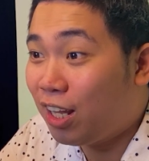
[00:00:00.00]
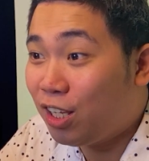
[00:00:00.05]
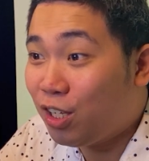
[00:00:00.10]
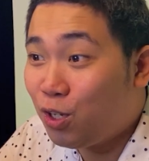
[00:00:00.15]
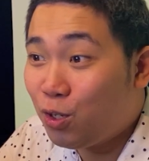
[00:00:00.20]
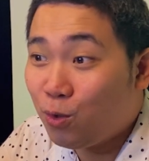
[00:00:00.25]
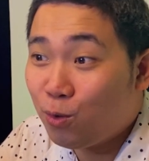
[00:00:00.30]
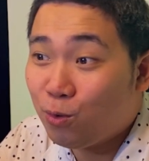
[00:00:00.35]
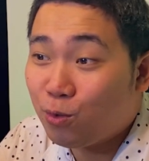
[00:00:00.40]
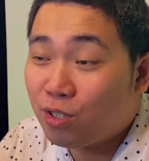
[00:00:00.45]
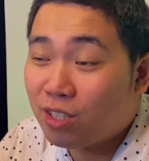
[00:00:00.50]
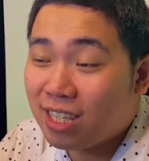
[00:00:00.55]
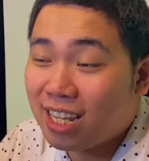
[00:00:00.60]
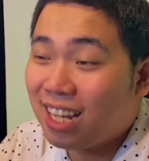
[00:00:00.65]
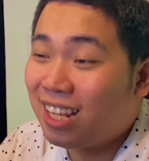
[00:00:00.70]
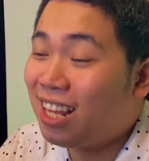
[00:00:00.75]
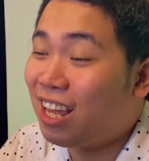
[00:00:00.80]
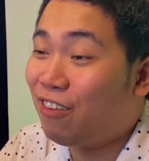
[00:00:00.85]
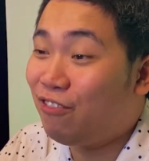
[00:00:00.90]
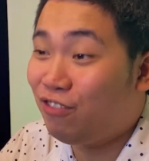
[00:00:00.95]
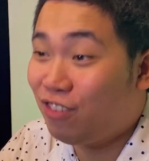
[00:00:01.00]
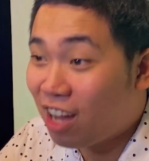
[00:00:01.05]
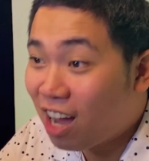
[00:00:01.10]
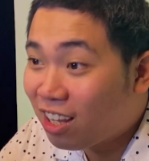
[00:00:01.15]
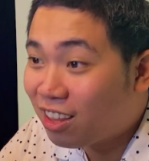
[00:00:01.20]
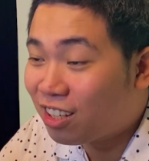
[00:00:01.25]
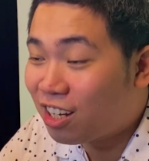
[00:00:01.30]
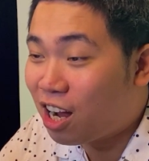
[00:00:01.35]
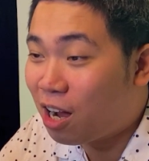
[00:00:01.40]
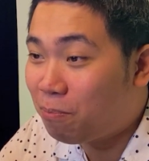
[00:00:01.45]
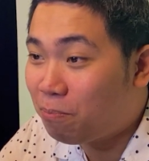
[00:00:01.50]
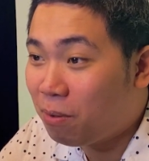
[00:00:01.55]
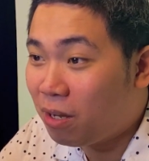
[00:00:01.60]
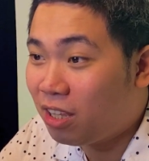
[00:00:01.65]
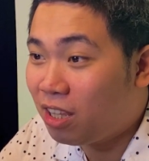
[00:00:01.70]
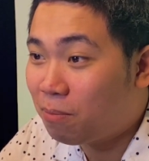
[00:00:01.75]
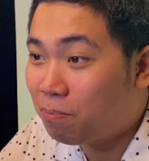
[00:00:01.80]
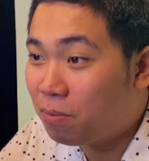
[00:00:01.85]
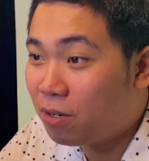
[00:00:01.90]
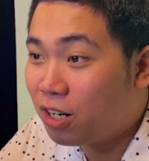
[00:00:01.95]
you still have not copied
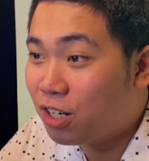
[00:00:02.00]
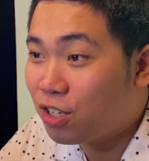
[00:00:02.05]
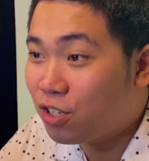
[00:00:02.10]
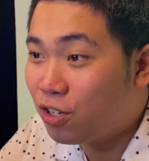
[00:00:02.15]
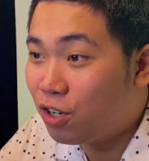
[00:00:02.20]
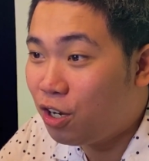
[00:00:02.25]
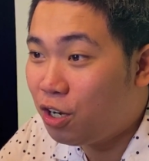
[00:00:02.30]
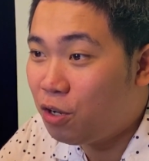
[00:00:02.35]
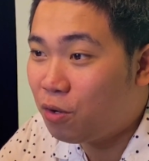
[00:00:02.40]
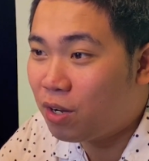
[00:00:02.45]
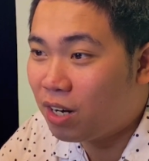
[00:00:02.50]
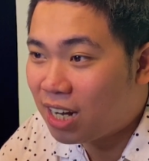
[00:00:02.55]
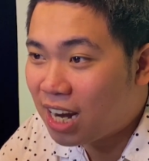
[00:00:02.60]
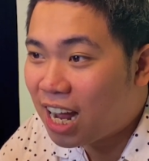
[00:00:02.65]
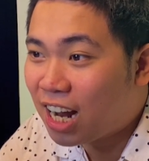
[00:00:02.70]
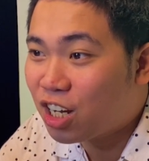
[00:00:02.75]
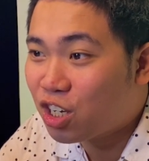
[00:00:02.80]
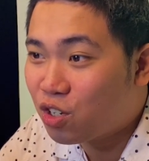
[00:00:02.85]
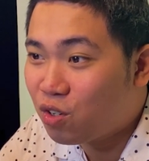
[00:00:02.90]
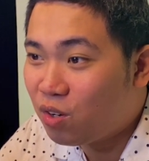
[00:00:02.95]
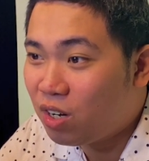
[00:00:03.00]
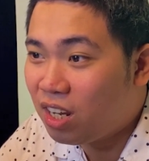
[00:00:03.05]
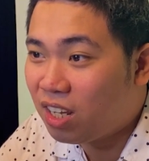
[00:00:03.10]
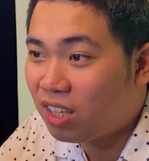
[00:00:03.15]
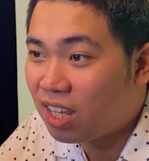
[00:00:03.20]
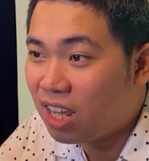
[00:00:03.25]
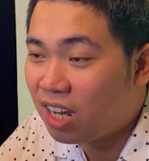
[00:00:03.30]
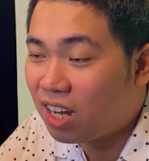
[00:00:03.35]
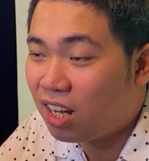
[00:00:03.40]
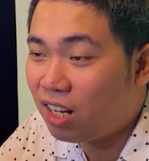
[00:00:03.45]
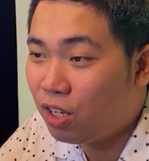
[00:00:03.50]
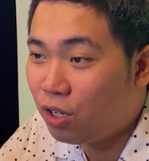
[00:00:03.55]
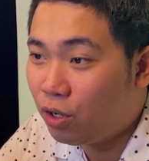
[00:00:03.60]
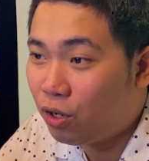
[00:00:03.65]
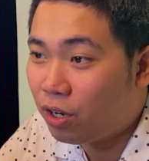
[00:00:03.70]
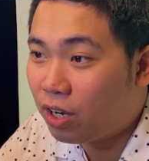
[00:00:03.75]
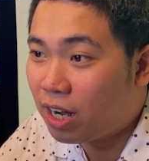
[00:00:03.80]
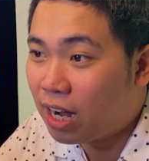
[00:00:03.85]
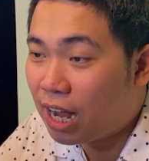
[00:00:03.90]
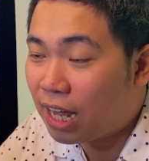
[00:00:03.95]
the person, you can actually take a
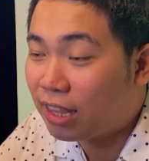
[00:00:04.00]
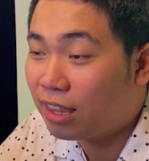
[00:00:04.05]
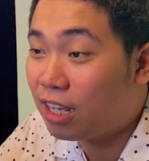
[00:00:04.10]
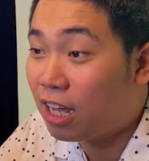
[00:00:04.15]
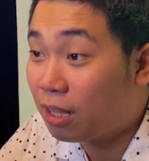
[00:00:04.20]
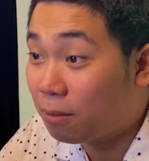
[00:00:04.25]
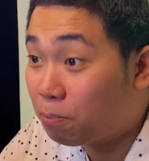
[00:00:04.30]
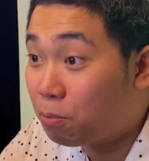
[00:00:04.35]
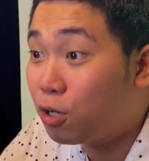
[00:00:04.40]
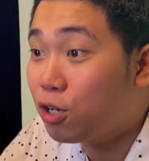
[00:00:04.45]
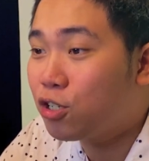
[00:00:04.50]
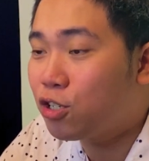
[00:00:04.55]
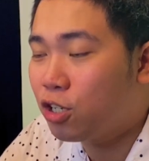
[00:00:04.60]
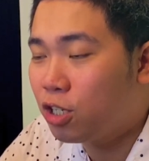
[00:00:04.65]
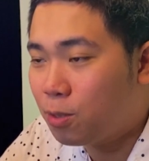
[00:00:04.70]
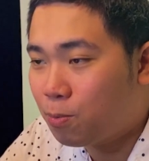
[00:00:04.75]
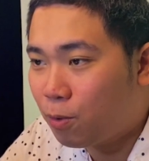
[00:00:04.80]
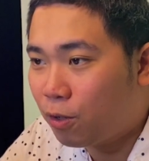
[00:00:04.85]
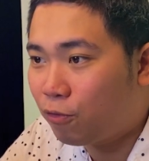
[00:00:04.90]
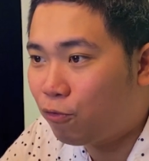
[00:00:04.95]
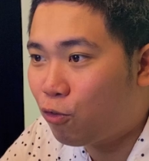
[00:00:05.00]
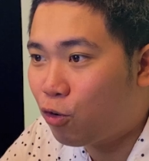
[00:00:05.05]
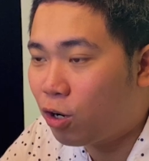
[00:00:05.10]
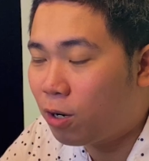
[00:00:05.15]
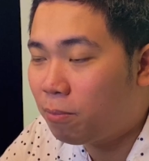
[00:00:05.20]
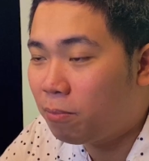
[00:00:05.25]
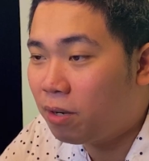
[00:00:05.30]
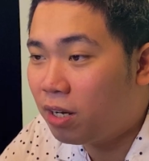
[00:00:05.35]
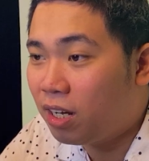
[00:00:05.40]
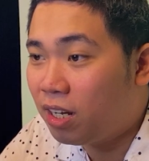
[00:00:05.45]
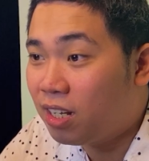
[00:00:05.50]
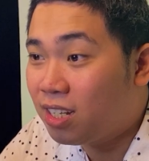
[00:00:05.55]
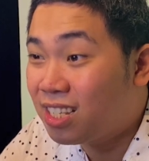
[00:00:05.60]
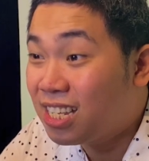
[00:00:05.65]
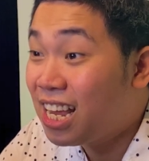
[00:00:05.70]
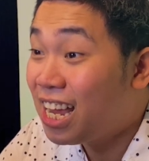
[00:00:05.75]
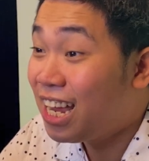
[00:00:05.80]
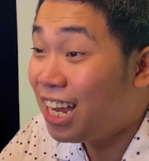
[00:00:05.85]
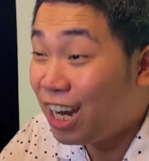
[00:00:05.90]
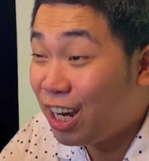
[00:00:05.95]
look at that person's performance
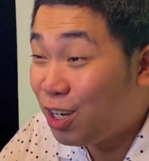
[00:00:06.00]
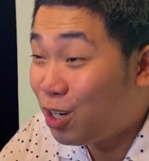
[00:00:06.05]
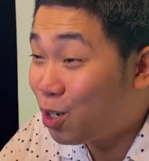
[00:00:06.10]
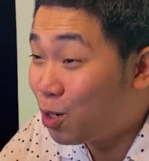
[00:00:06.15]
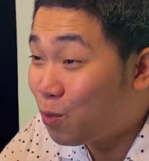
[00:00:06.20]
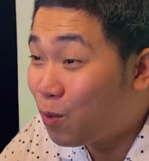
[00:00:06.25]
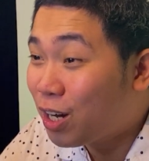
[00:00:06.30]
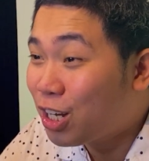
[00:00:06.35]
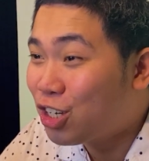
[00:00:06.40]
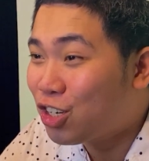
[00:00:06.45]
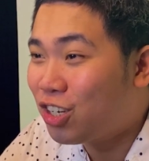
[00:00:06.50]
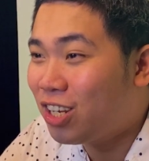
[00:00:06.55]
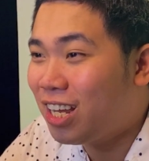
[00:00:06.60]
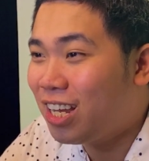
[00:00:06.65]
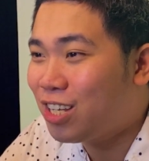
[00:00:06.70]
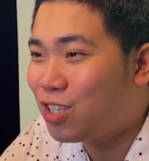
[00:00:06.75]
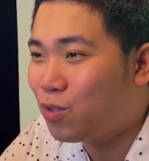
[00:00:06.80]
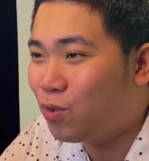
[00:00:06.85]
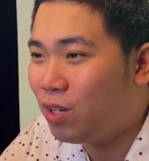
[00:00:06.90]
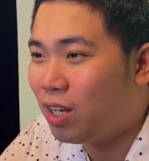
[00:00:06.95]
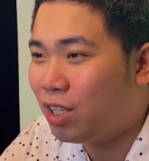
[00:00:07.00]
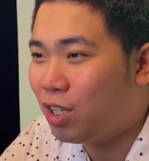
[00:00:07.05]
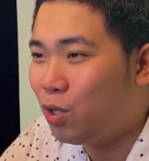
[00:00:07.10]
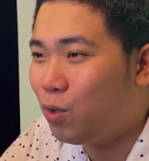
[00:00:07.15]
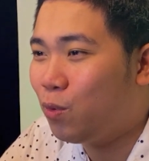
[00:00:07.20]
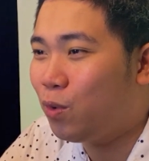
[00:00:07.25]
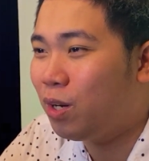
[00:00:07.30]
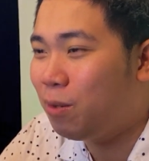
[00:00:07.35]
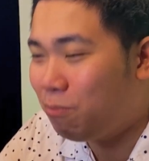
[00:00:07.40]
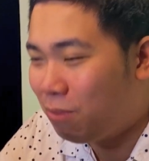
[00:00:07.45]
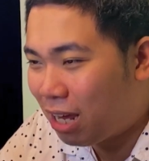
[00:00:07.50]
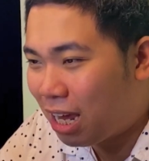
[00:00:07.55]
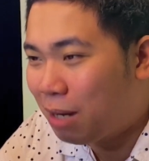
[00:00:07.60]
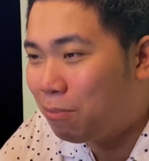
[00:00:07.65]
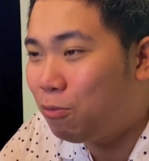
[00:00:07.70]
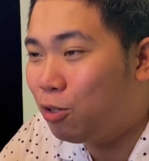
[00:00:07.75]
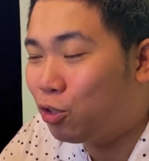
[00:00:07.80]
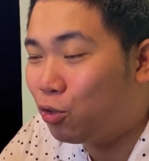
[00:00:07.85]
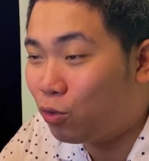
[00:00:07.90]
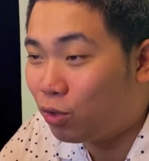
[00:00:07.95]
in your watch list so that you can be
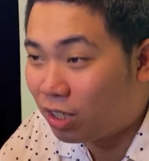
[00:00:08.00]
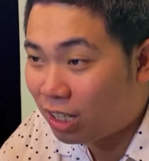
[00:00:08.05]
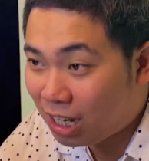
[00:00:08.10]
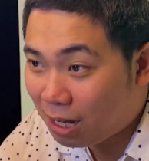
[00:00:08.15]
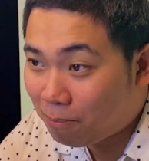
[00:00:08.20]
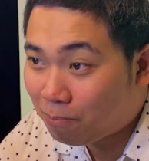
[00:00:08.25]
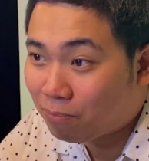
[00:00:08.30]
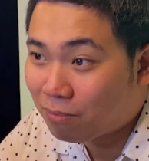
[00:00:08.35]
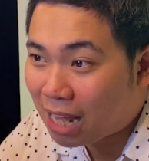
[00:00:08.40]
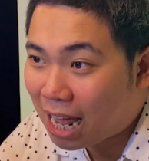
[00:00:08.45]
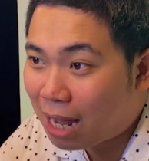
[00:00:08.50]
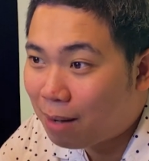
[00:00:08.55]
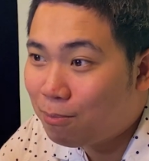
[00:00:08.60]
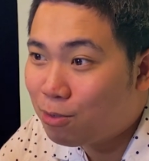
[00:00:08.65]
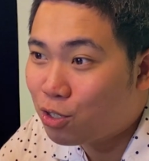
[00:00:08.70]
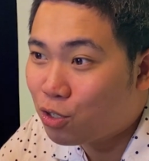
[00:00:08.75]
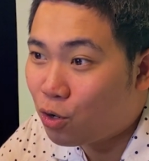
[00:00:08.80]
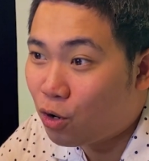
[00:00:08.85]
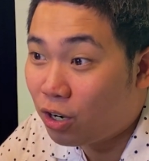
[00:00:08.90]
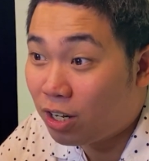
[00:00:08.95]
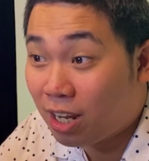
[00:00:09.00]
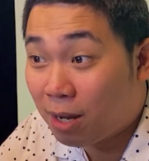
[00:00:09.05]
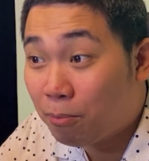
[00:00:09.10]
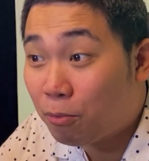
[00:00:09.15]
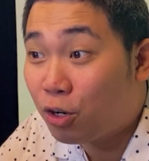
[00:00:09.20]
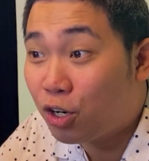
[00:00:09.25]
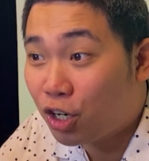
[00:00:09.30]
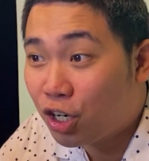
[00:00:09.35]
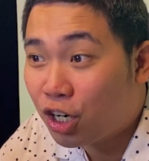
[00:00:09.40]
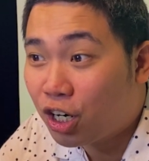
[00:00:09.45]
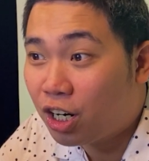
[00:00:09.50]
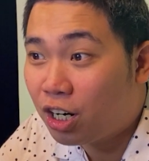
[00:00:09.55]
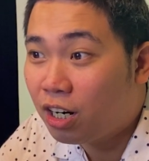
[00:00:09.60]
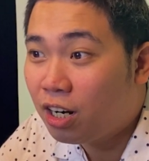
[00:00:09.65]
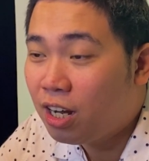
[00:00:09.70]
able to keep tabs on him or her